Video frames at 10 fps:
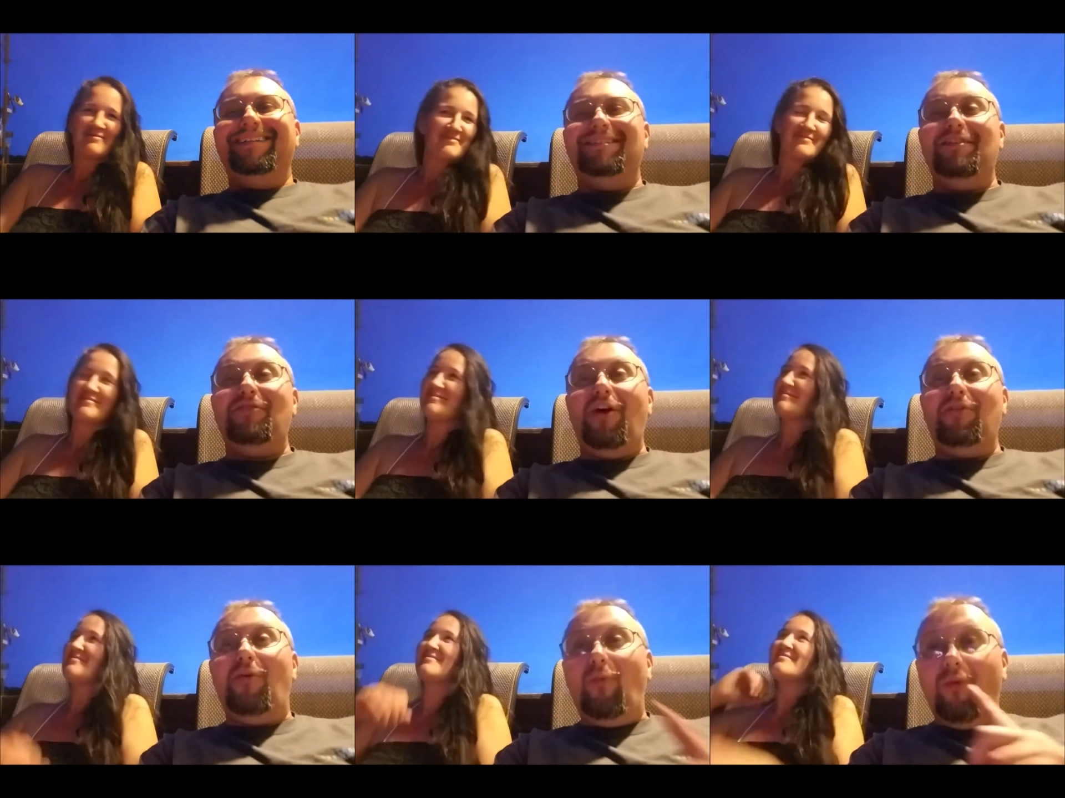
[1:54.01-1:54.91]
Speaker 1: She thought
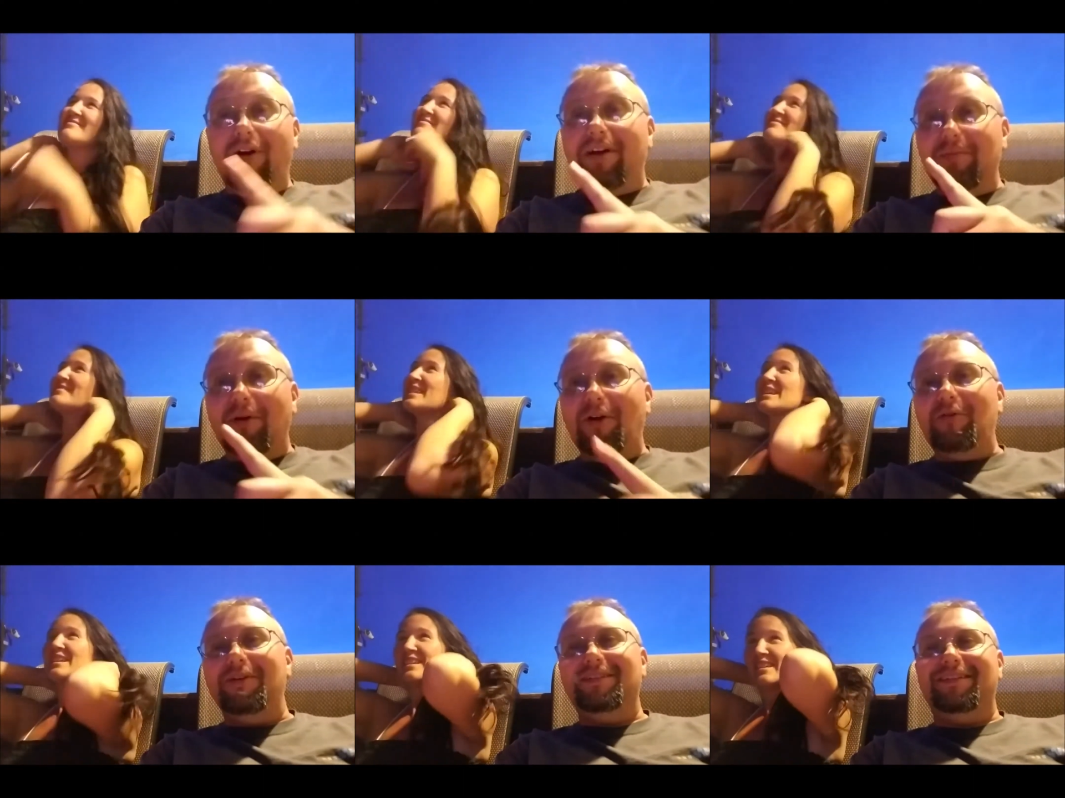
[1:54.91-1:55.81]
that one boat
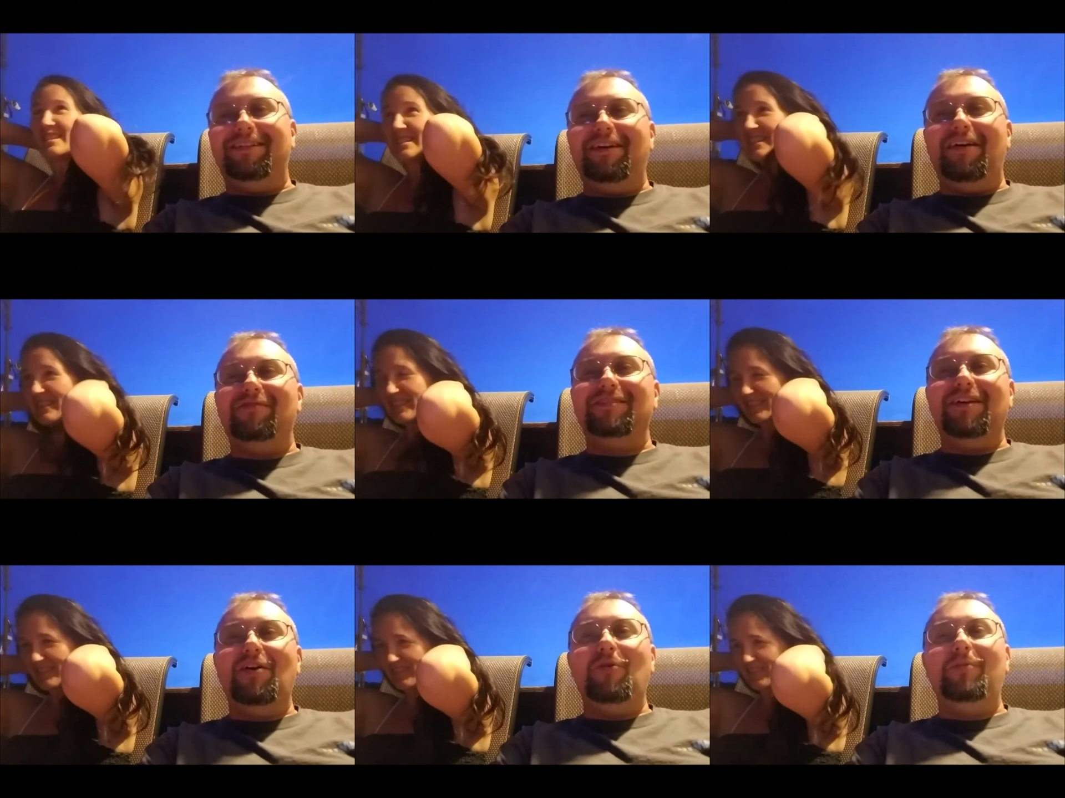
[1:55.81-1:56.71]
wasn't enough,
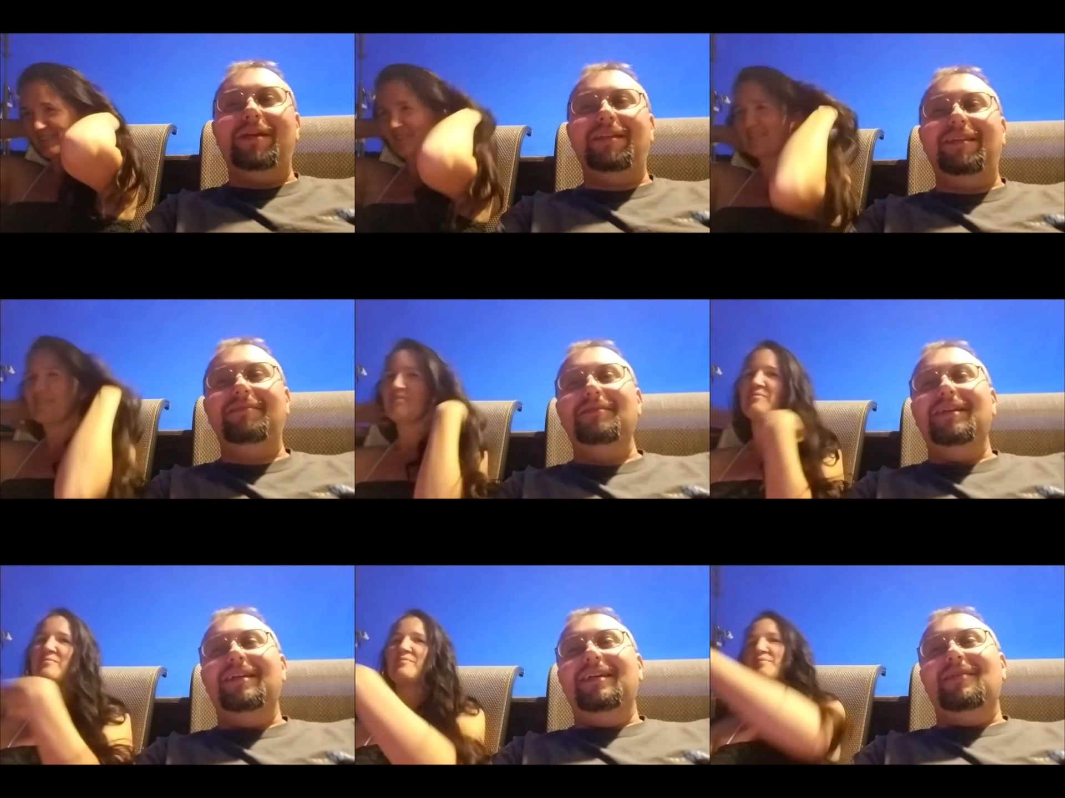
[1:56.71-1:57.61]
so Mindy
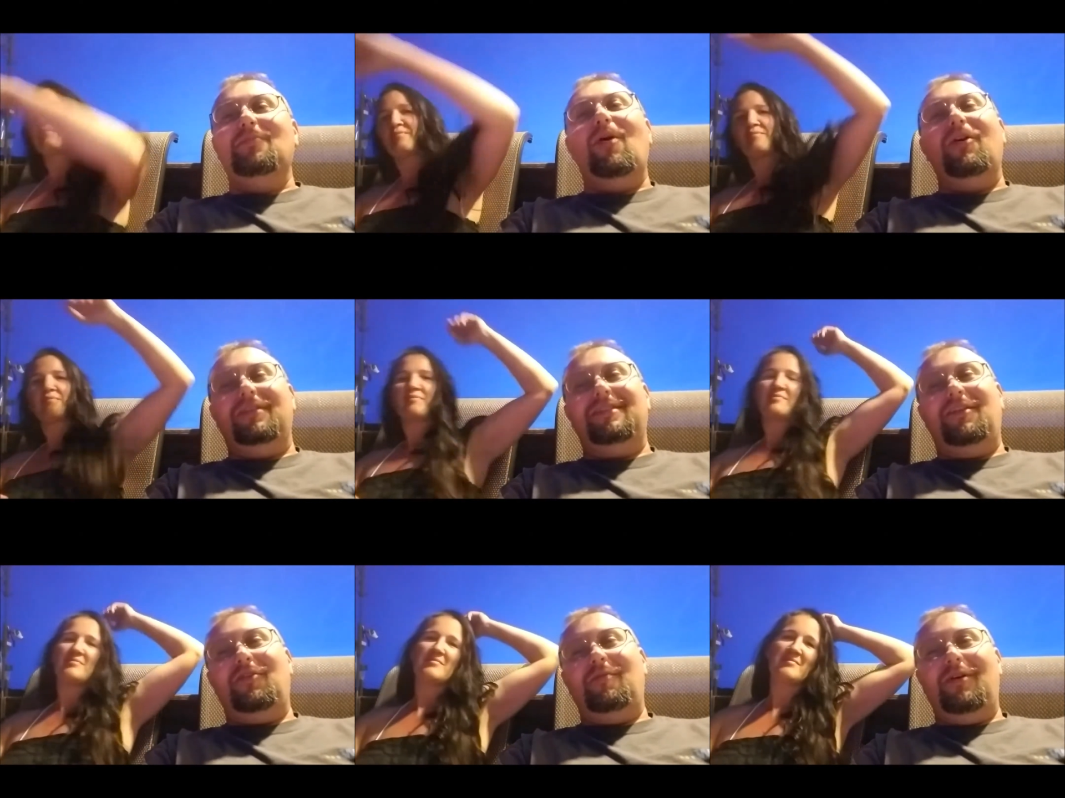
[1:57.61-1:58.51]
bought us
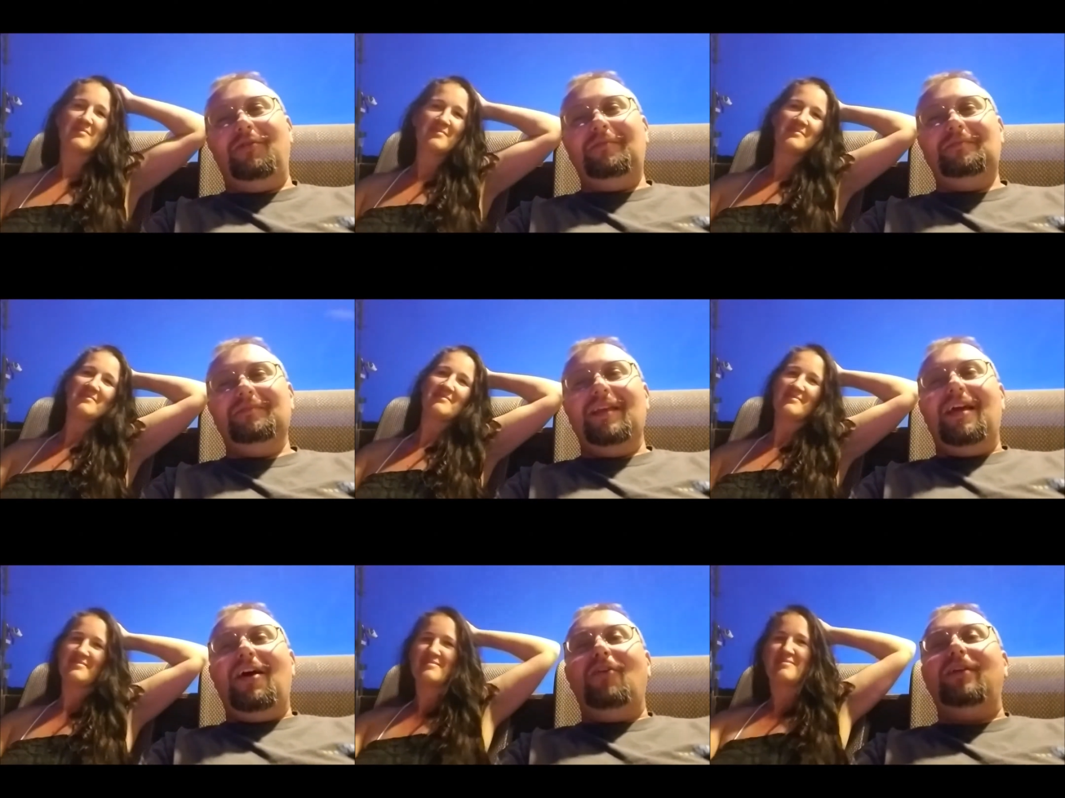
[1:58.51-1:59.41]
another boat.
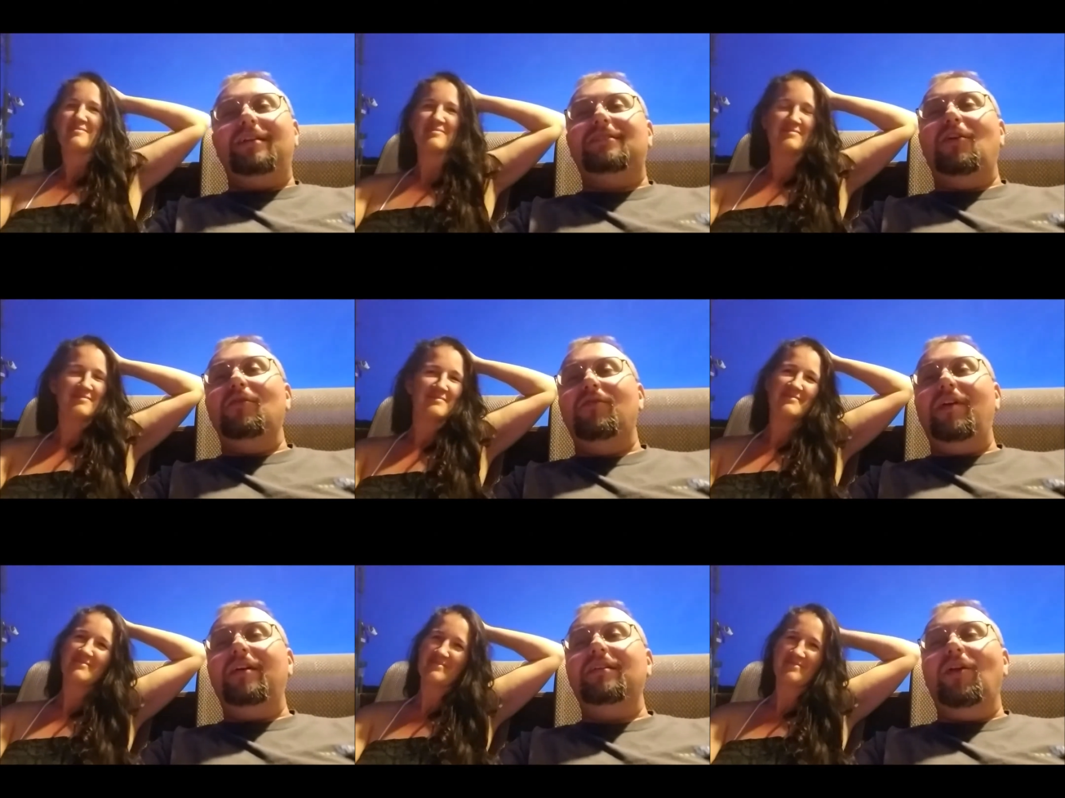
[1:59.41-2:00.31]
Okay, so the
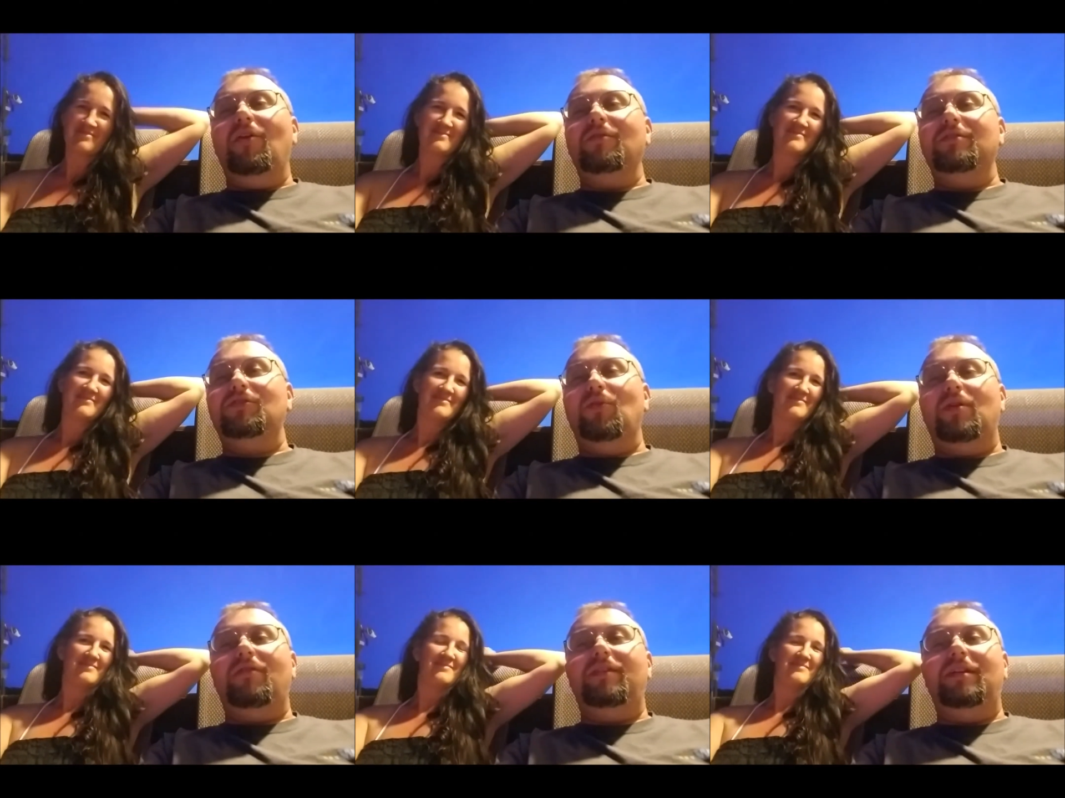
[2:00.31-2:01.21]
very long and
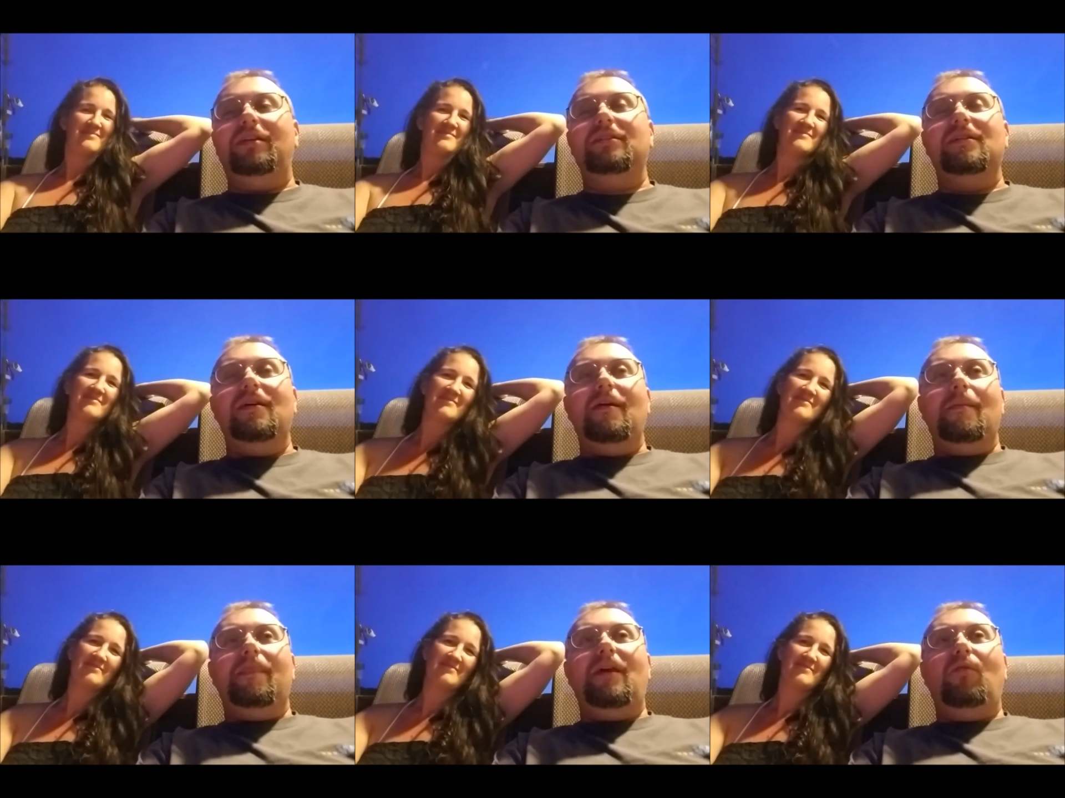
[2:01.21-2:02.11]
short of it is
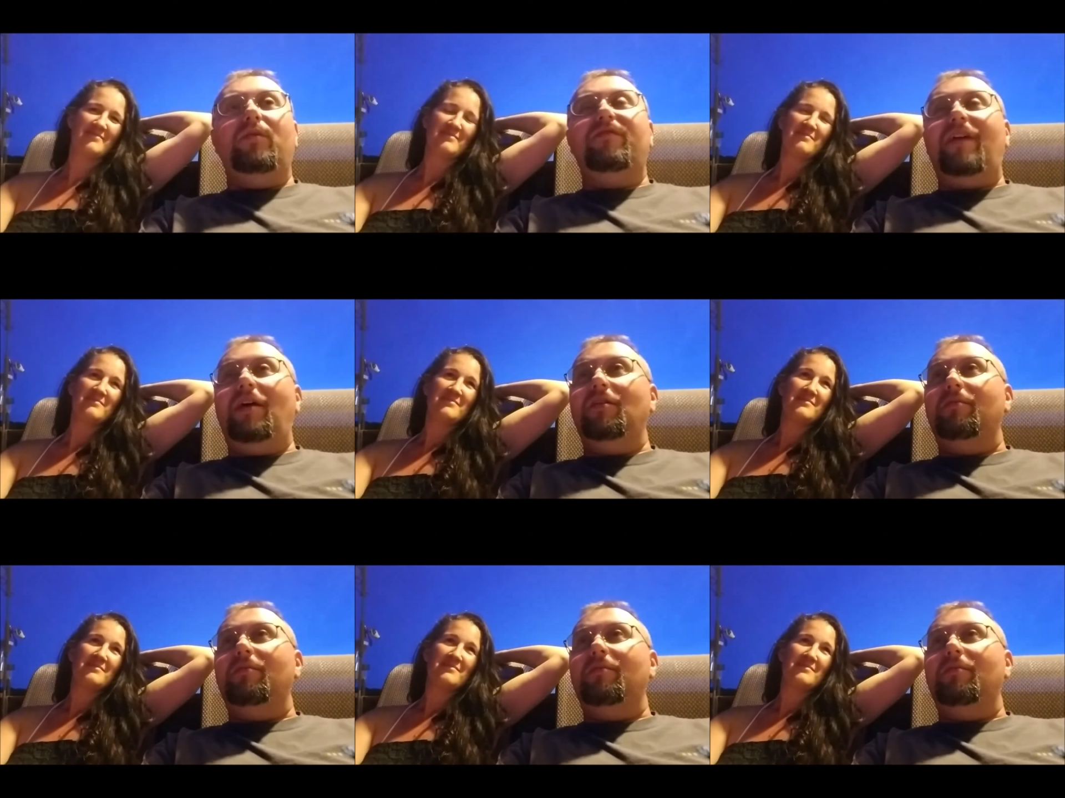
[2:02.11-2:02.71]
that we found